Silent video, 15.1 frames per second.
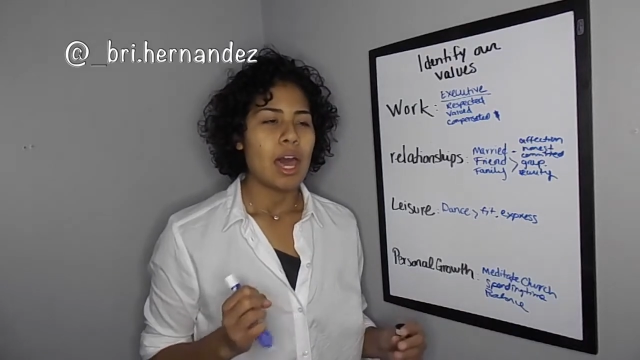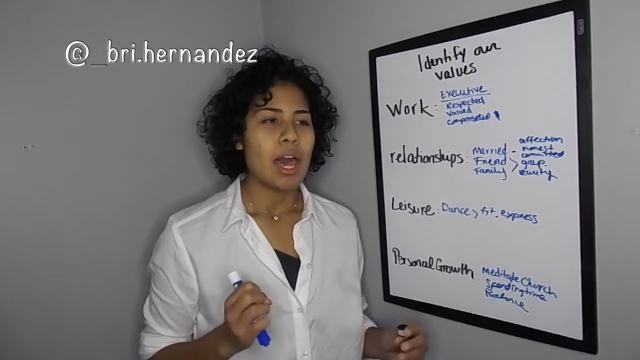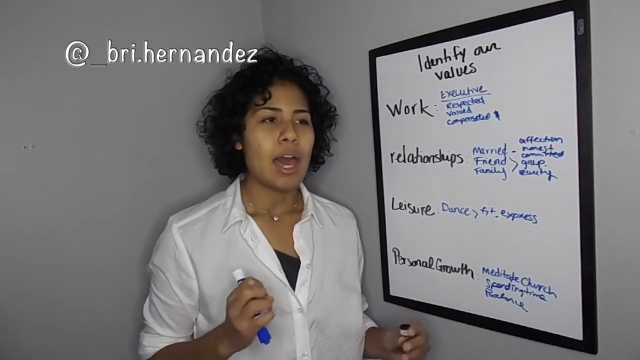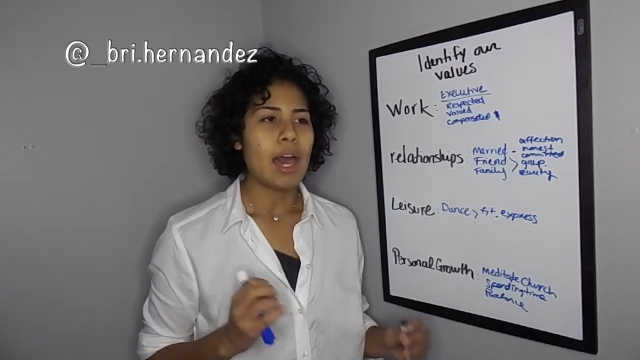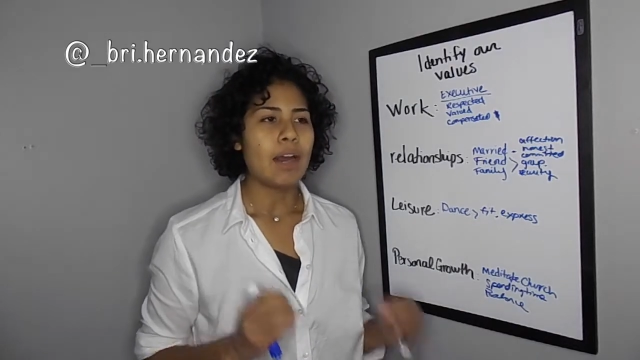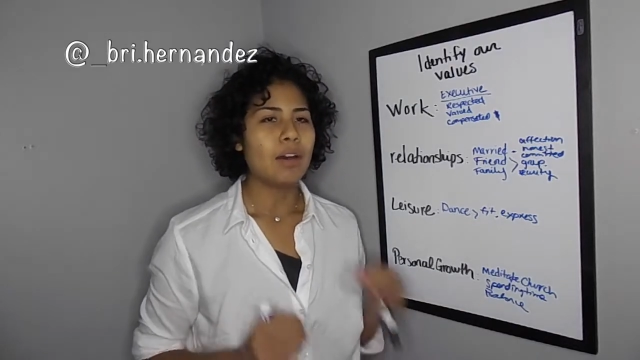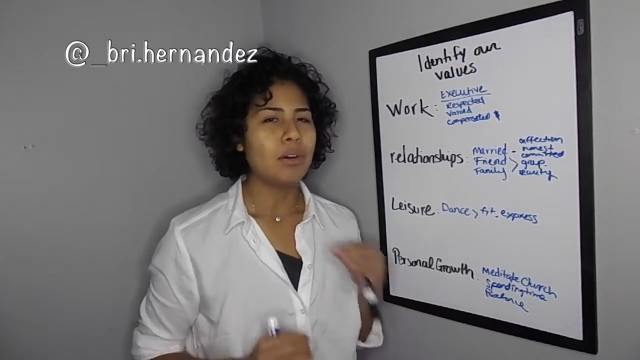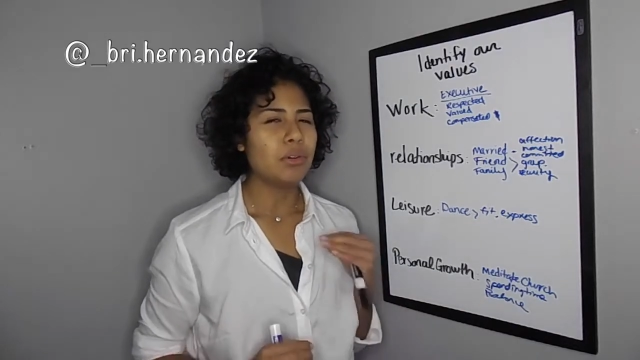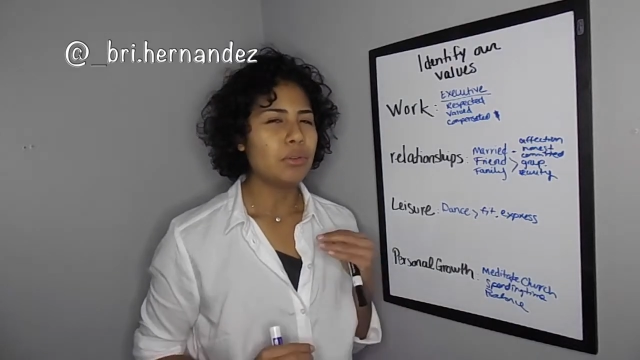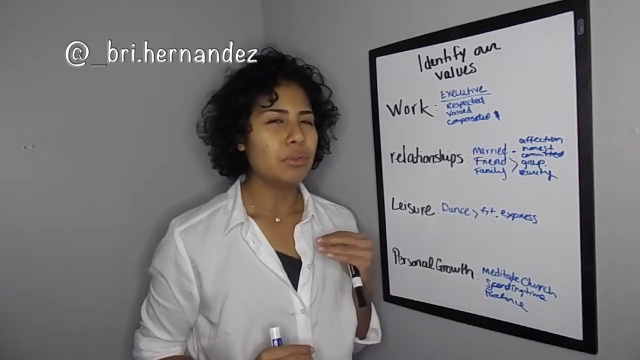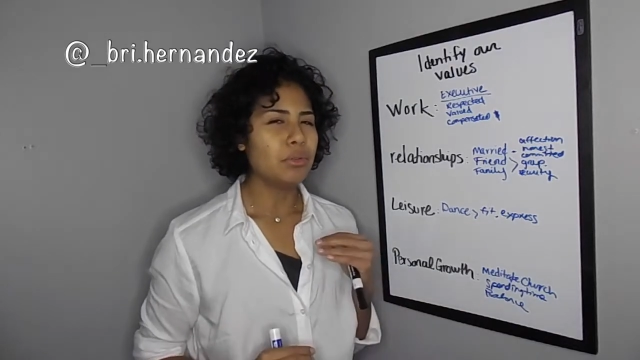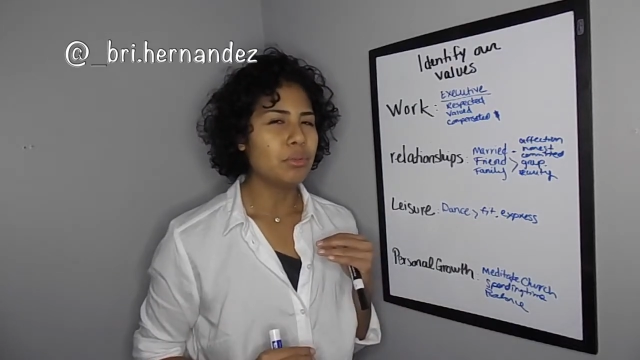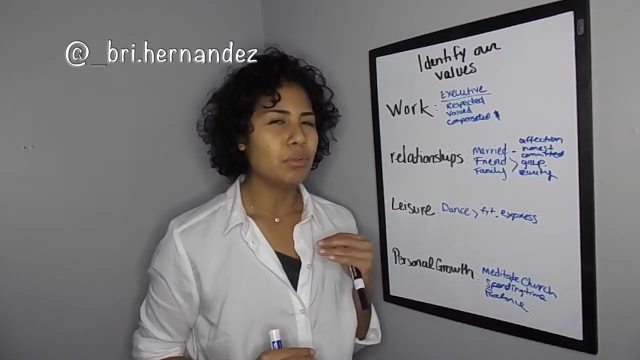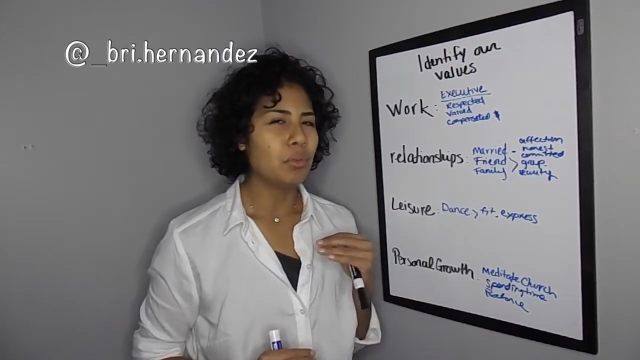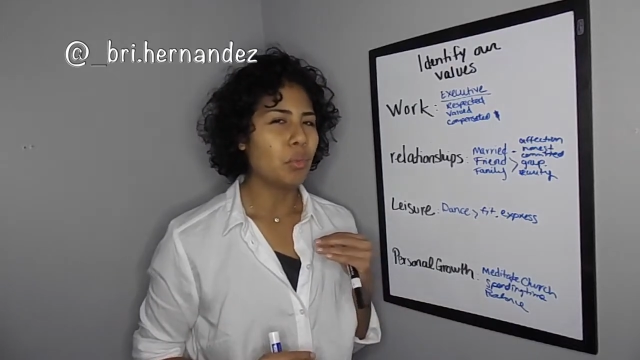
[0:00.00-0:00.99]

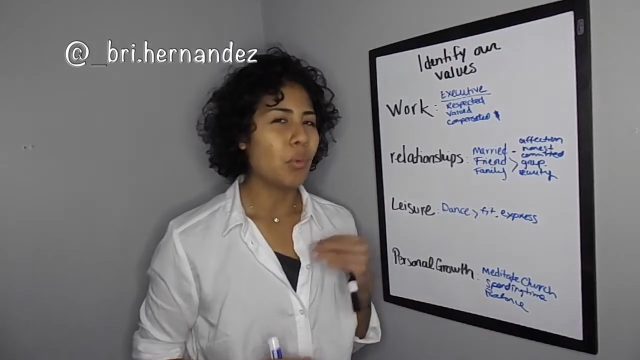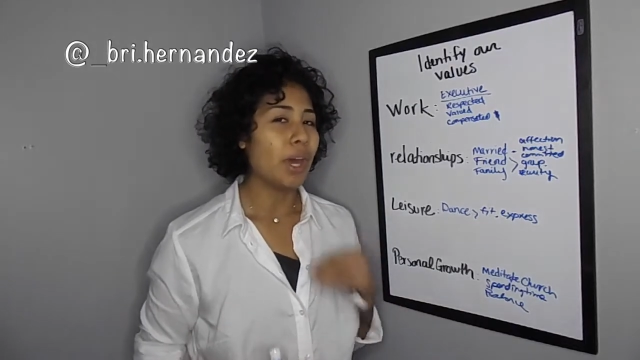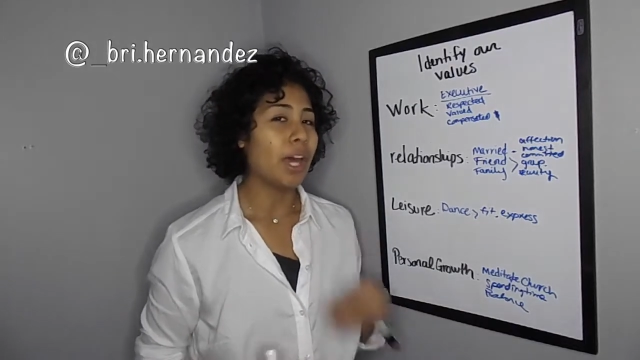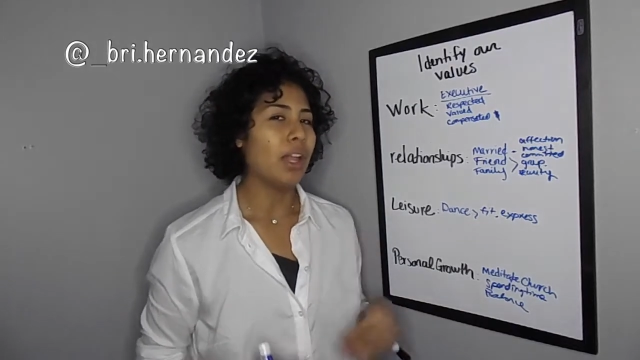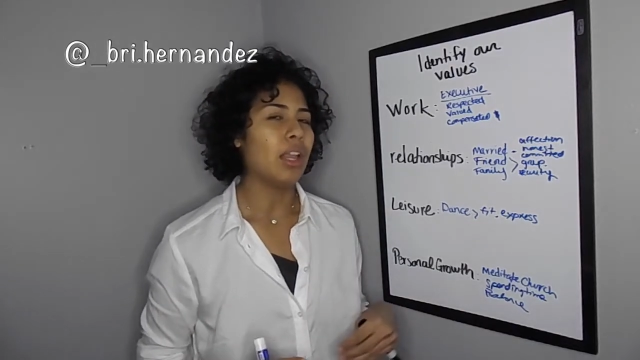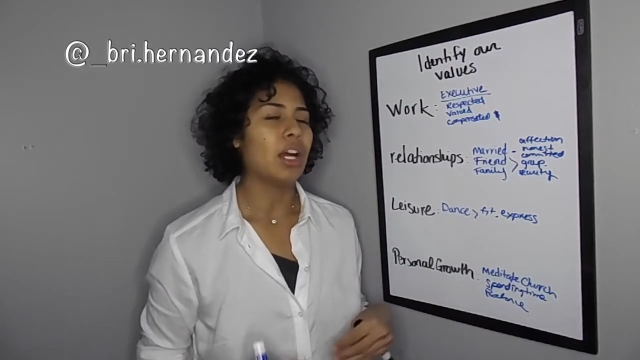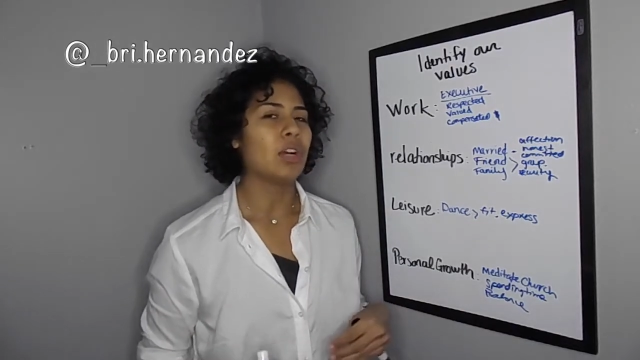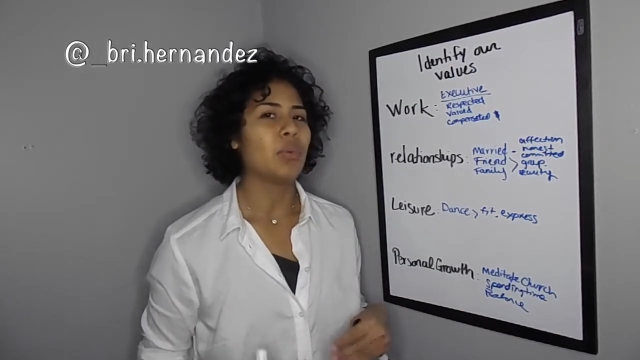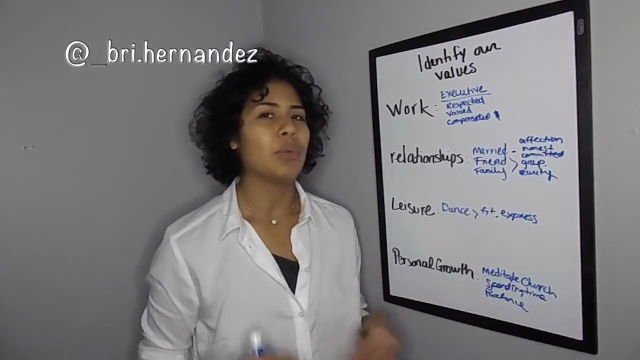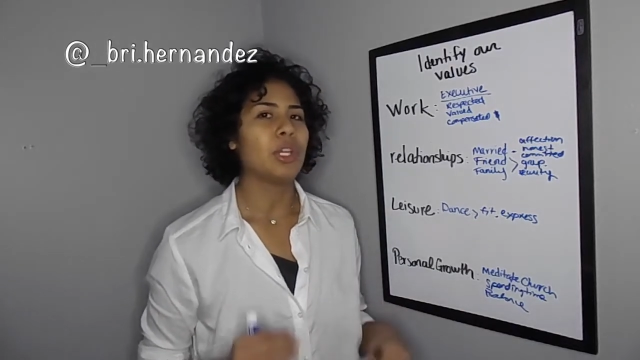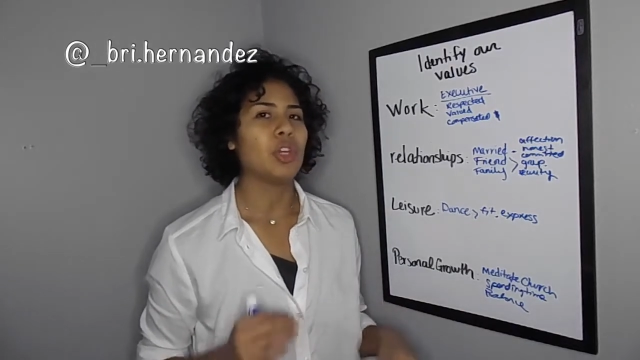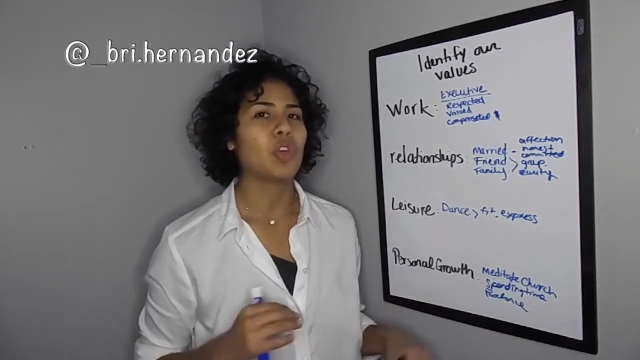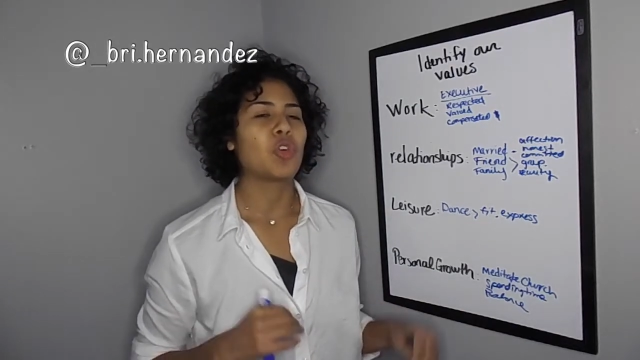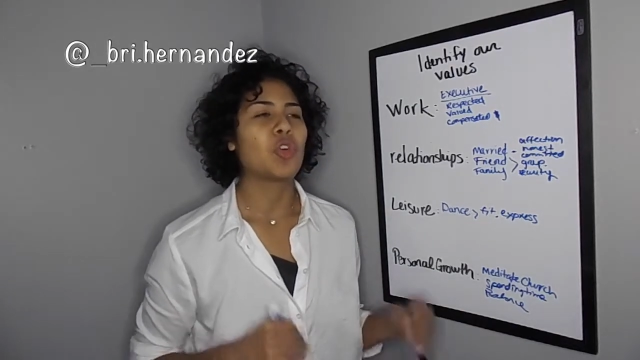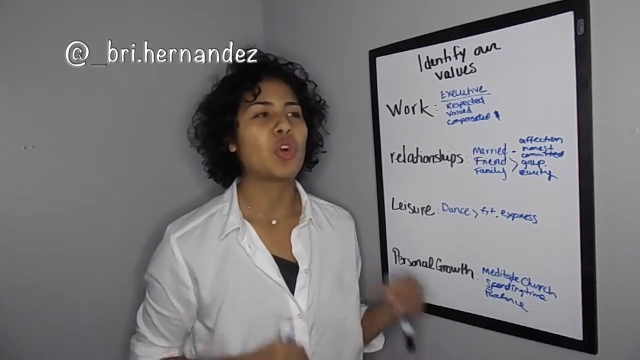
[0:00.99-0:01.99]
how well are we
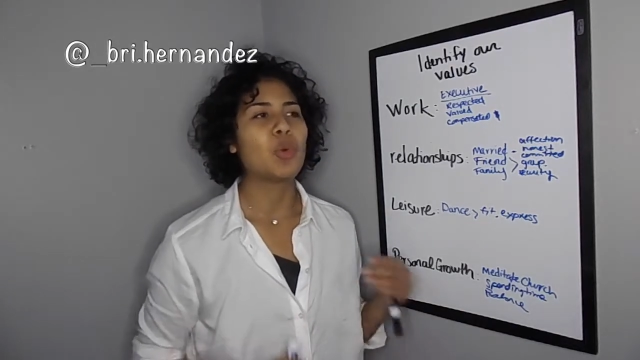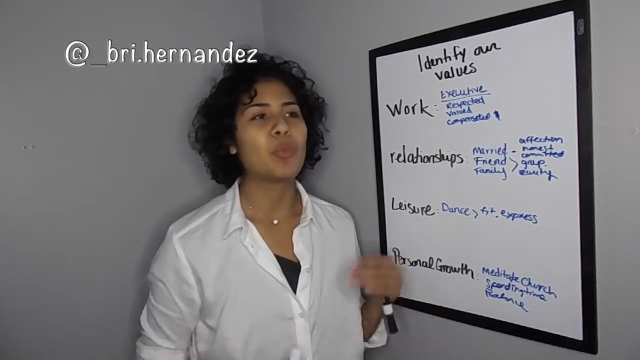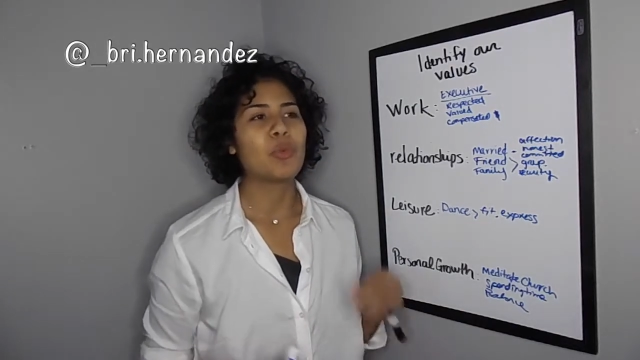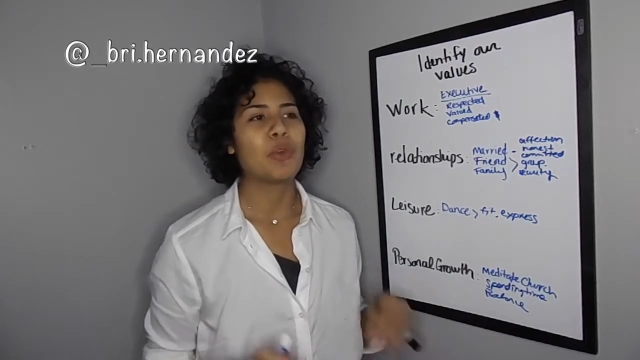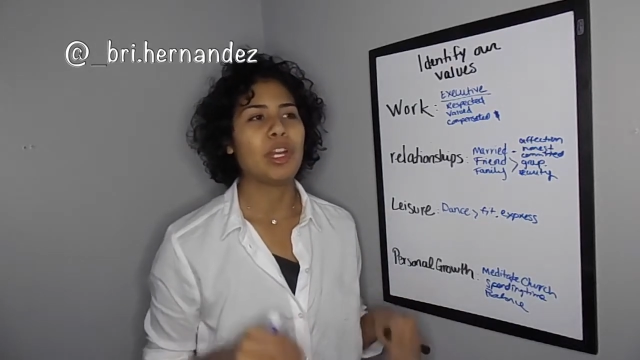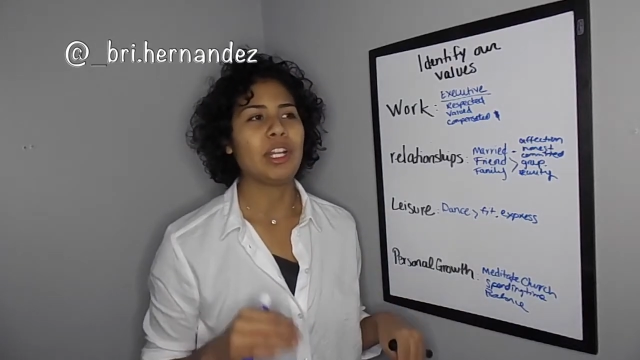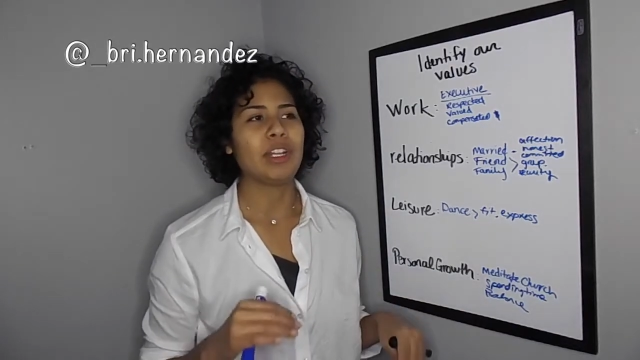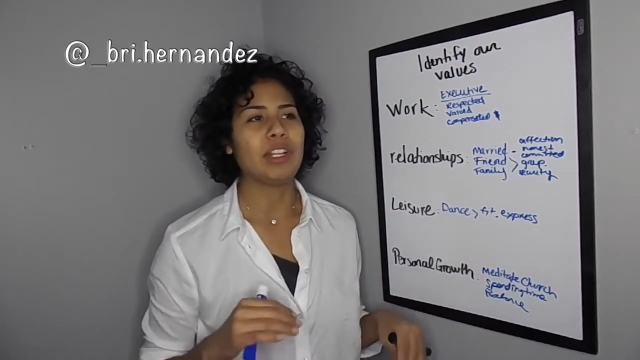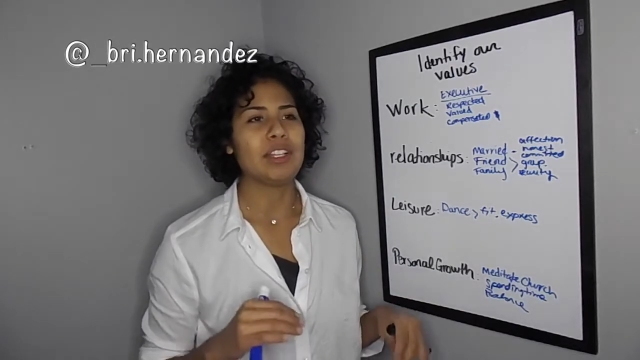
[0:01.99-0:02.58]
incorporating